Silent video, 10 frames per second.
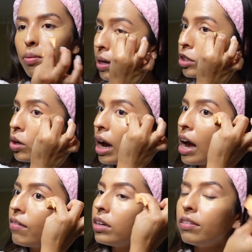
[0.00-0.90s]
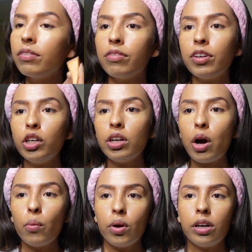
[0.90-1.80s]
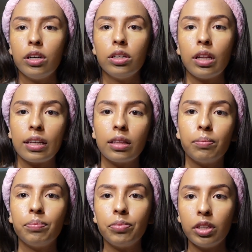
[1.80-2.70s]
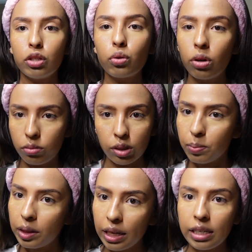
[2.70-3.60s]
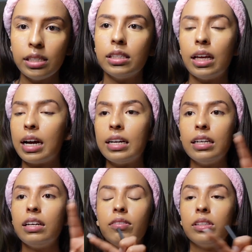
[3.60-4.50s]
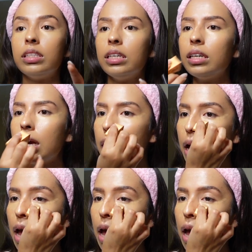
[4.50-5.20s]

Mind you, I haven't even figured out where like the score was placed. Like I didn't even see it yet.